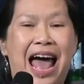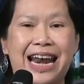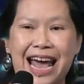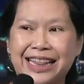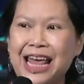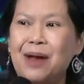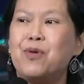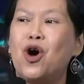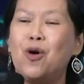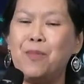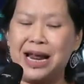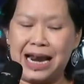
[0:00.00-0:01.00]
And at that
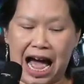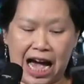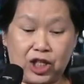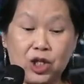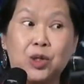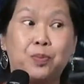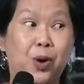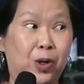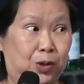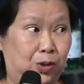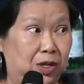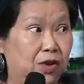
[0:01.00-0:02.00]
moment, I
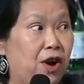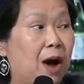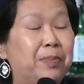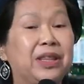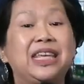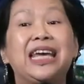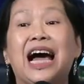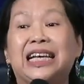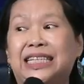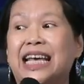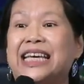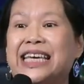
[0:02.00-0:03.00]
spoke to neuropathy.
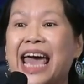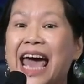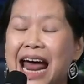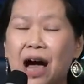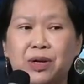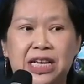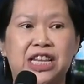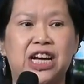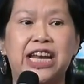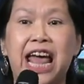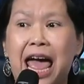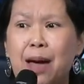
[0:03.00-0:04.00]
I said, Get out in
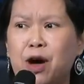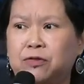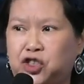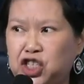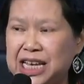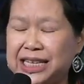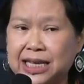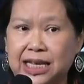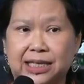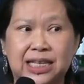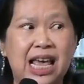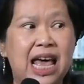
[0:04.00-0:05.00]
the name of
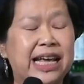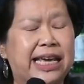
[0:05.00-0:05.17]
Jesus.